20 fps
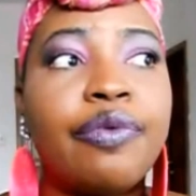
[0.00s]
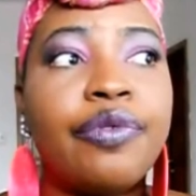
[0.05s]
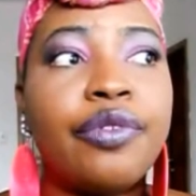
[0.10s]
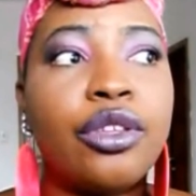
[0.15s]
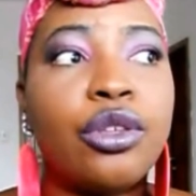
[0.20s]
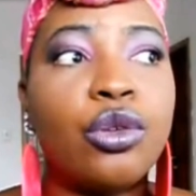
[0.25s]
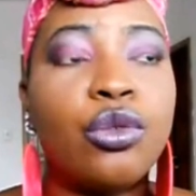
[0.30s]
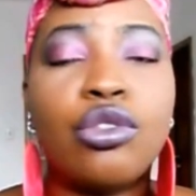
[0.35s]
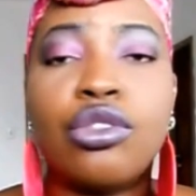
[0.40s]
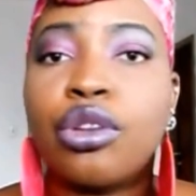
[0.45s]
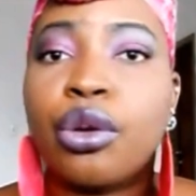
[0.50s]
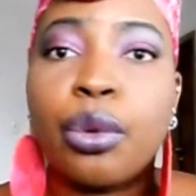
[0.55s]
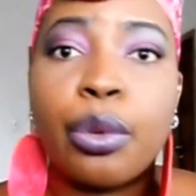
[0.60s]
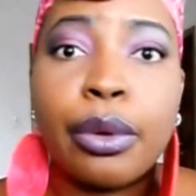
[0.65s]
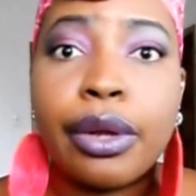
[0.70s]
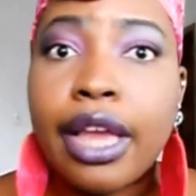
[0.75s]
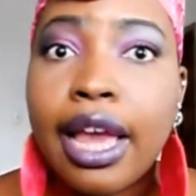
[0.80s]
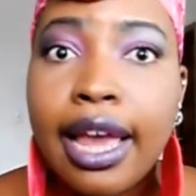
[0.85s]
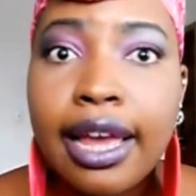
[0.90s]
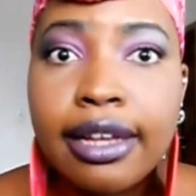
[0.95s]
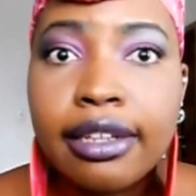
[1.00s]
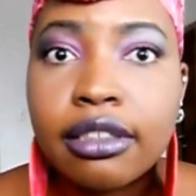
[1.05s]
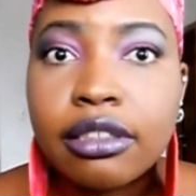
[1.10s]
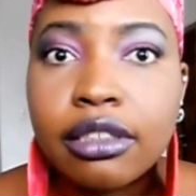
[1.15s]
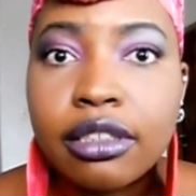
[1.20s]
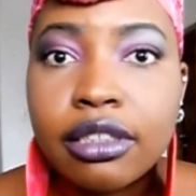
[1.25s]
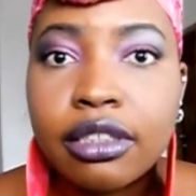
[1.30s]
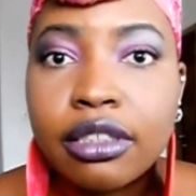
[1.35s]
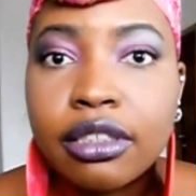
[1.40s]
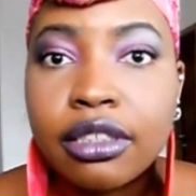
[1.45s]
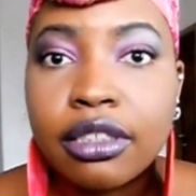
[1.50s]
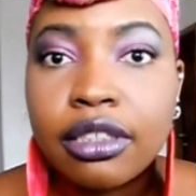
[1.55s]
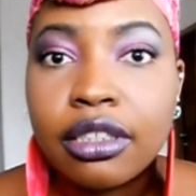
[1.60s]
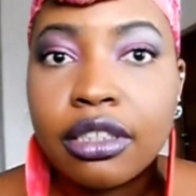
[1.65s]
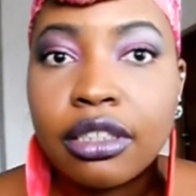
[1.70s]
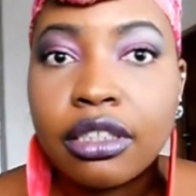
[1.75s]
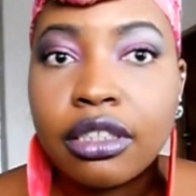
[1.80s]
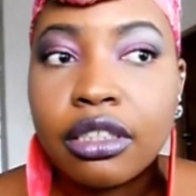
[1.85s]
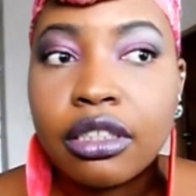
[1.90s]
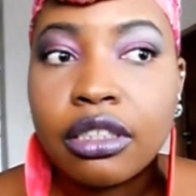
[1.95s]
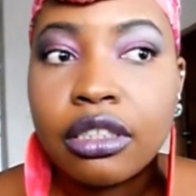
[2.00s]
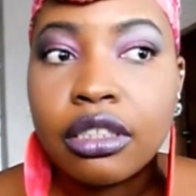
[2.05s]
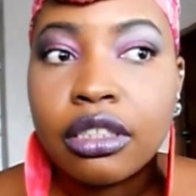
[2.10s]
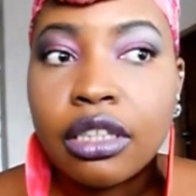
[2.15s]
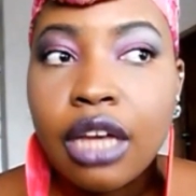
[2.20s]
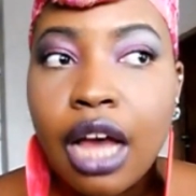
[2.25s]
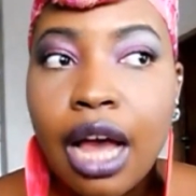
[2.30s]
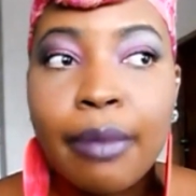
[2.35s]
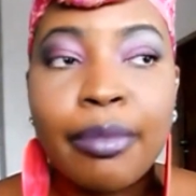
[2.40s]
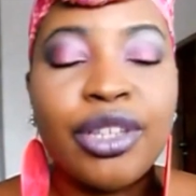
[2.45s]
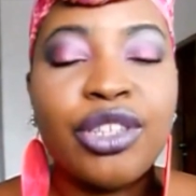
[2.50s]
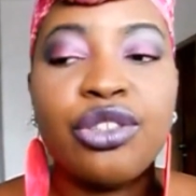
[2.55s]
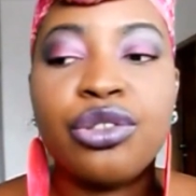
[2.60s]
you to create. I mean,